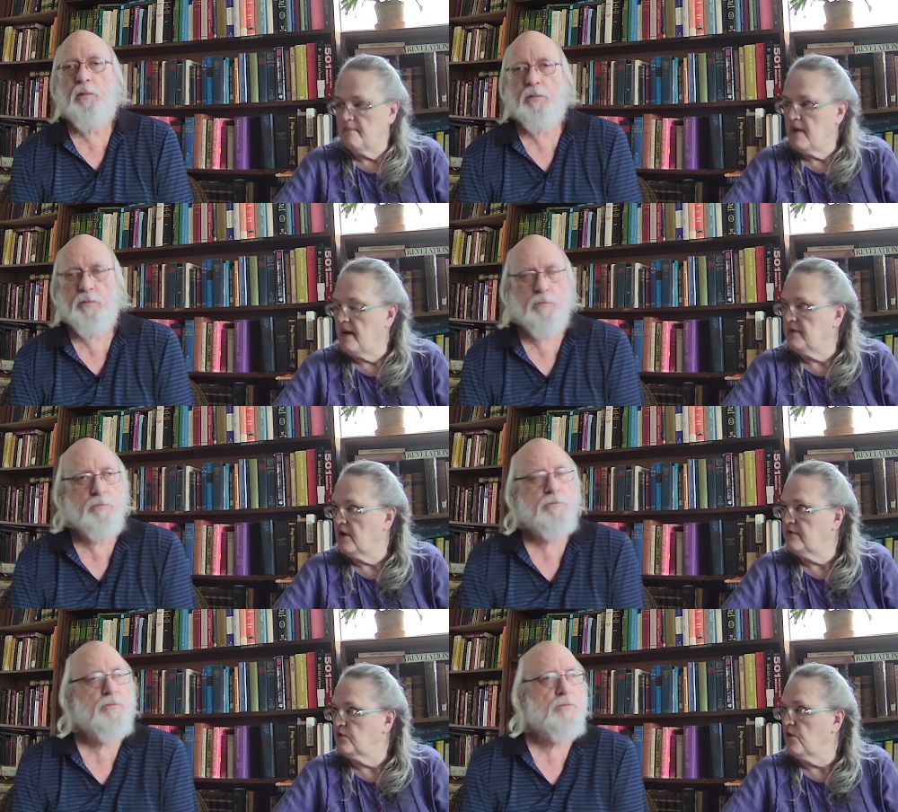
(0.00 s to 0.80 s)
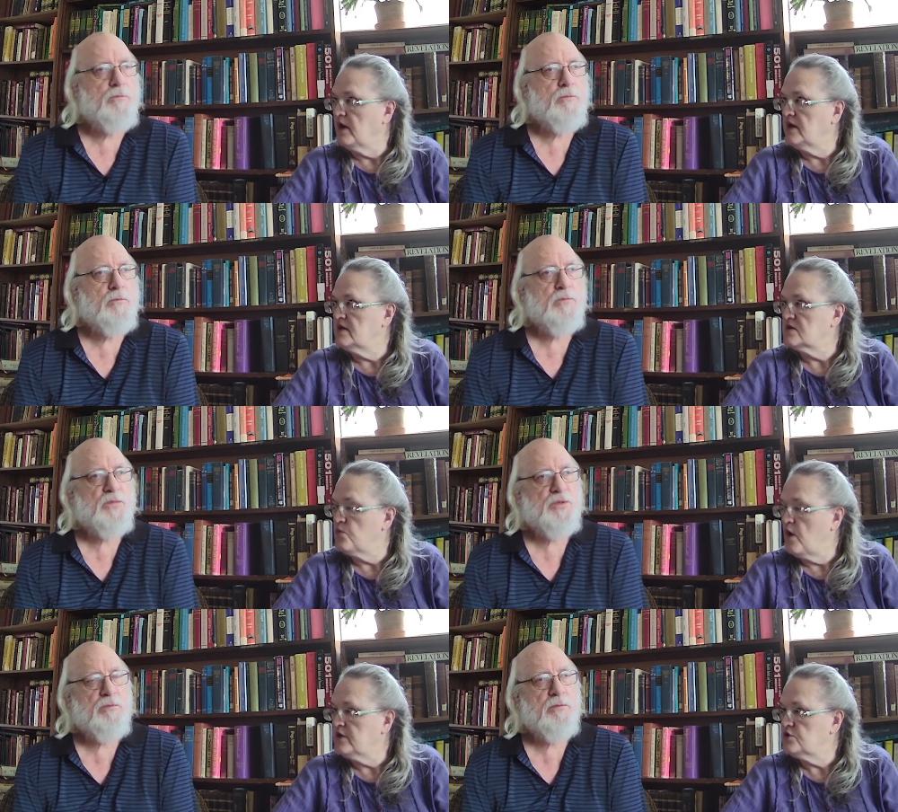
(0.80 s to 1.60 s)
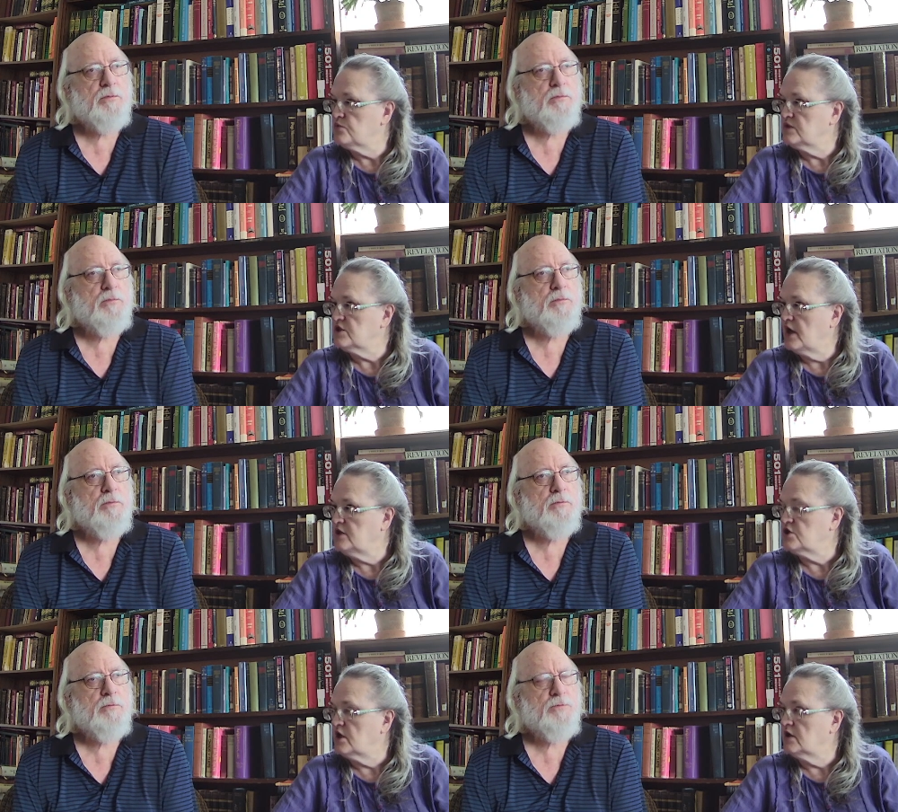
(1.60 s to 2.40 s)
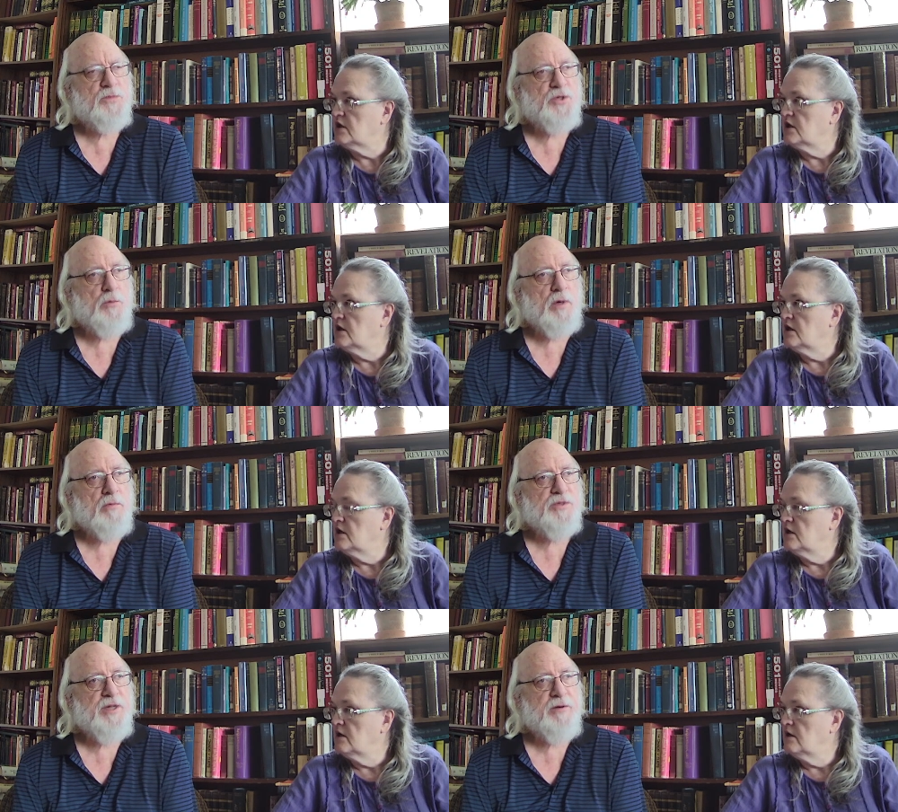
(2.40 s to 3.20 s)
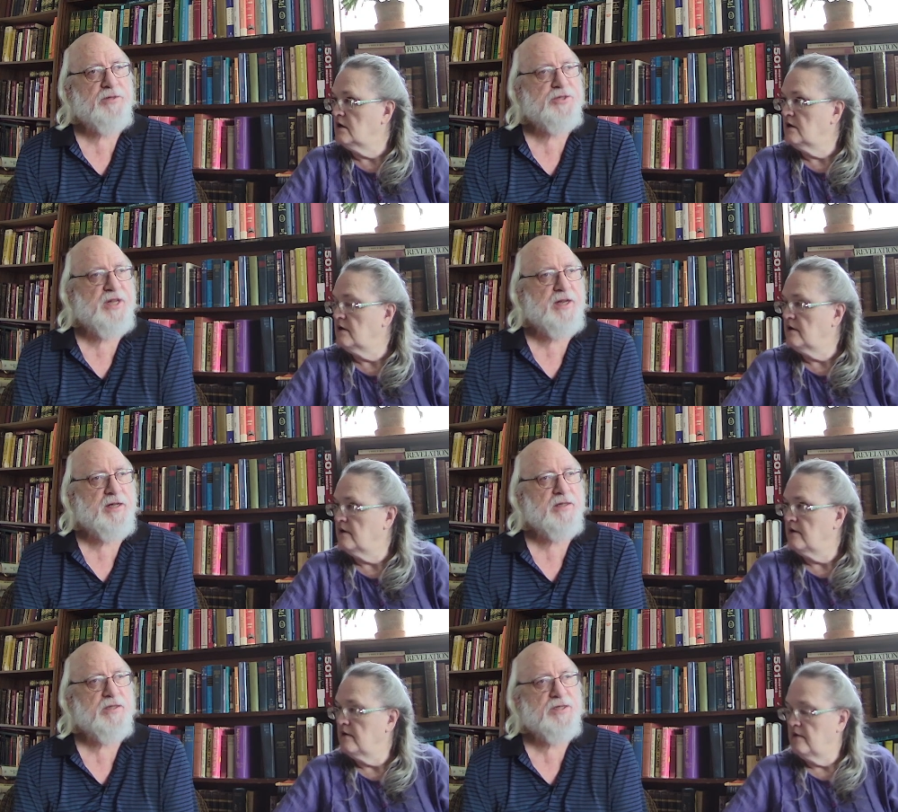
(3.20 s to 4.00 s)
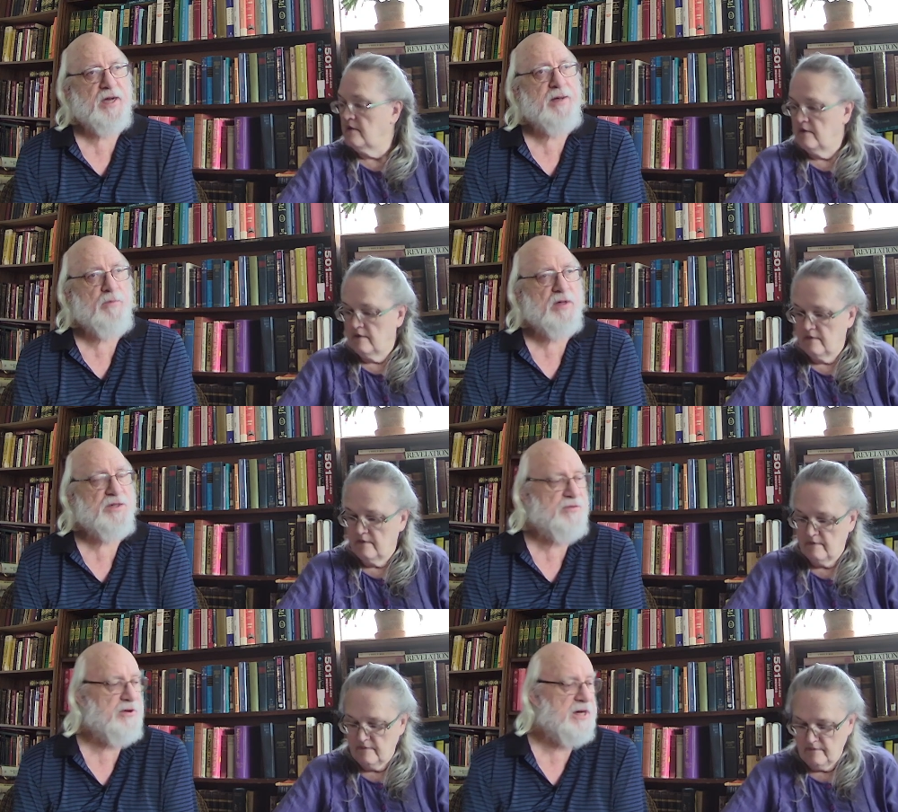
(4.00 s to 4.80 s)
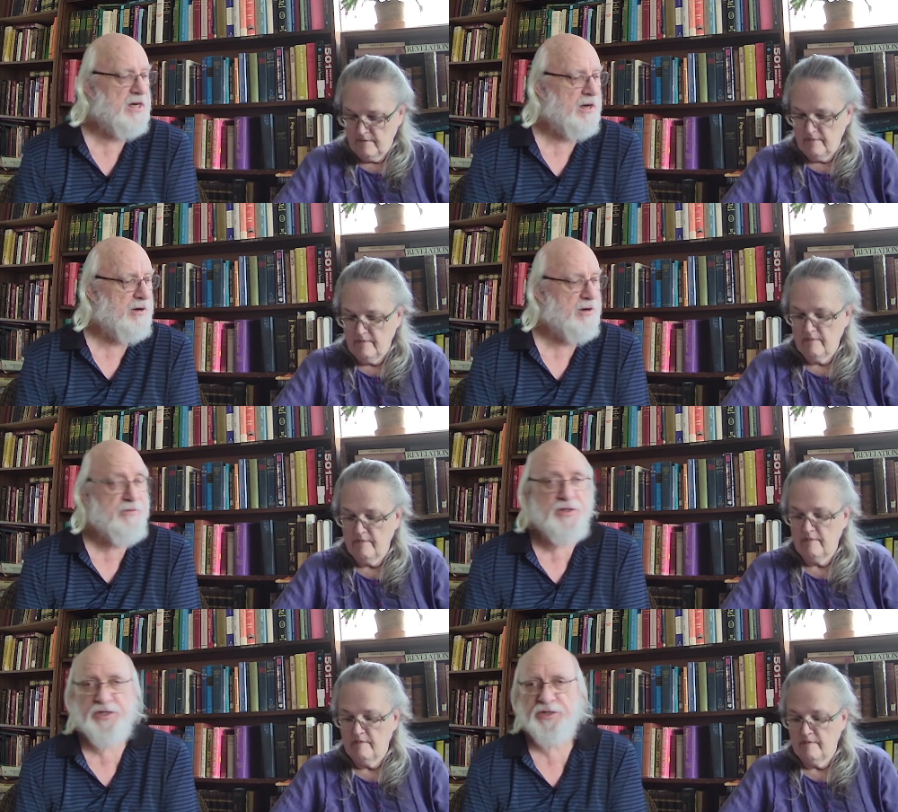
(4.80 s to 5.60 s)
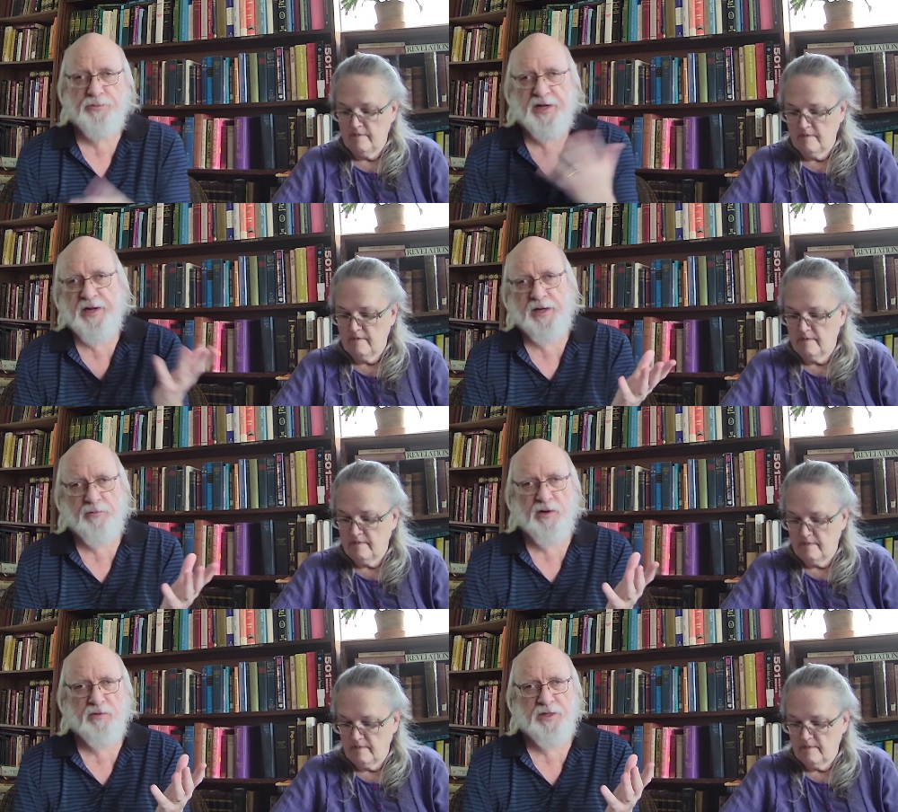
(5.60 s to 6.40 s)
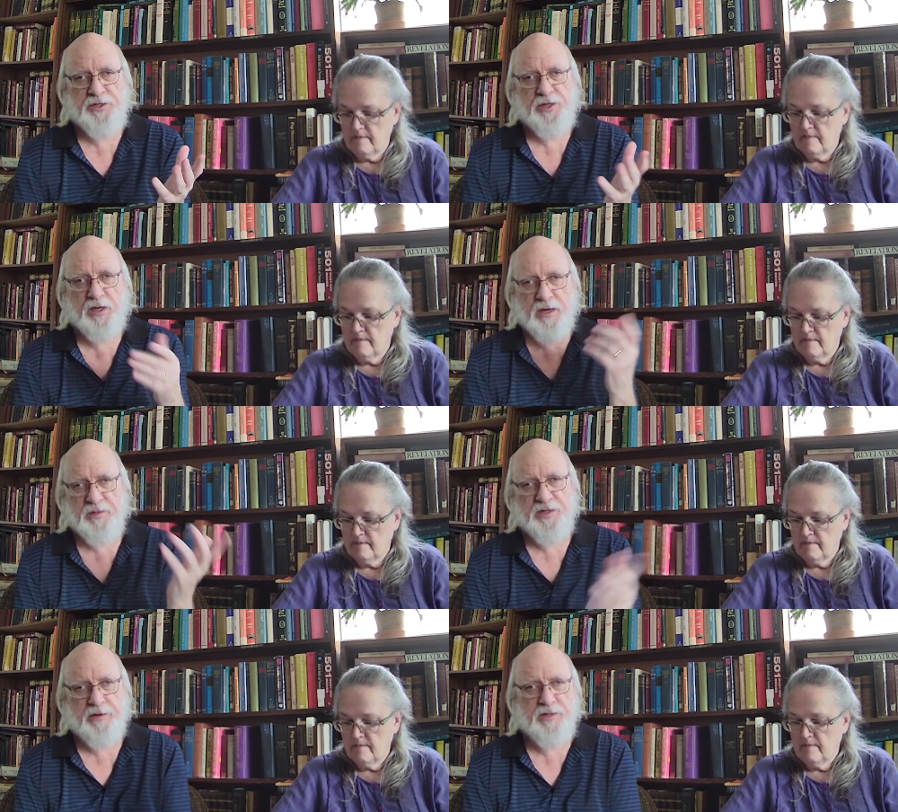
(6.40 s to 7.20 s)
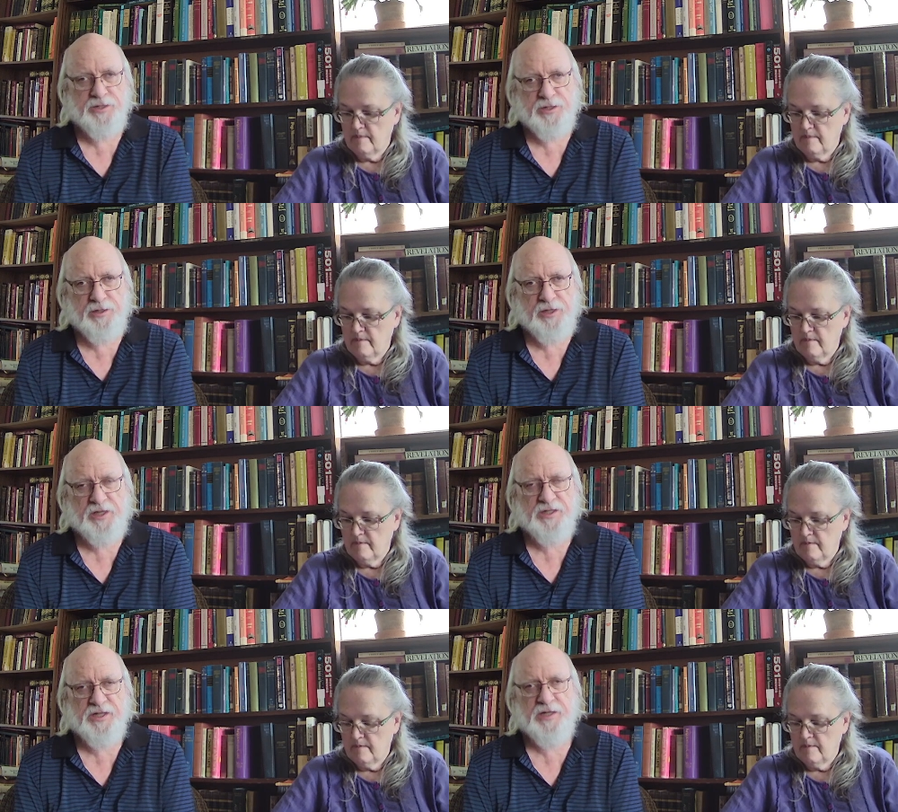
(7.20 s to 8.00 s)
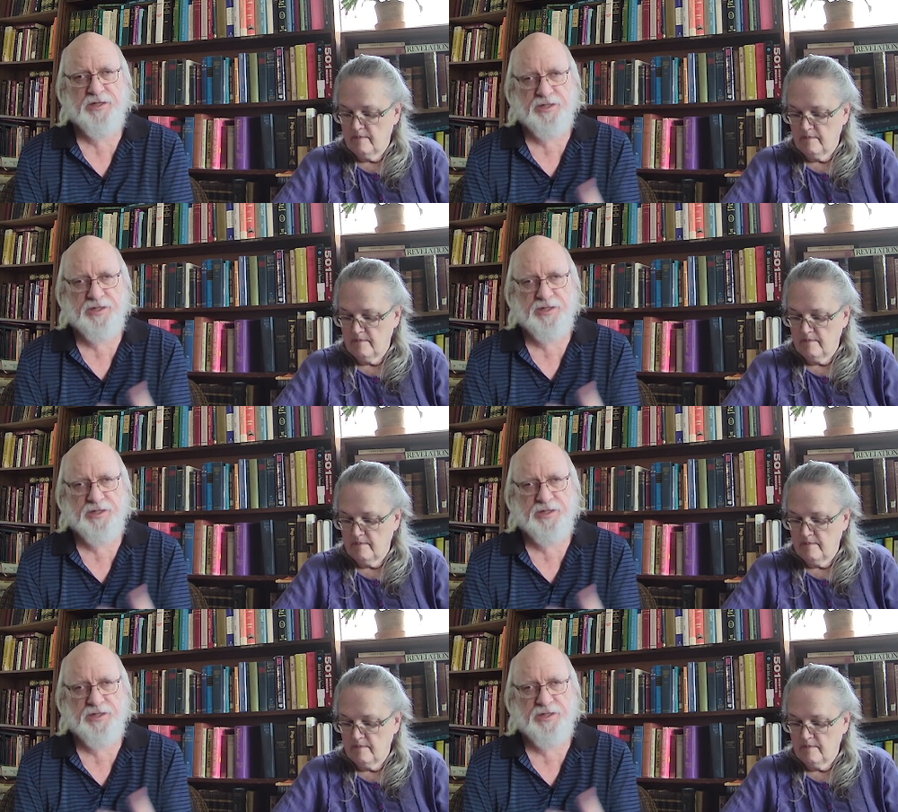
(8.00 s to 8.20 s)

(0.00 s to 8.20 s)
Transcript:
Speaker 1: Babylon the Great is. Why should we change it?
Speaker 2: So what was their understanding at the time? Well, it's very clear, if you just read any Revelation commentaries, that the consensus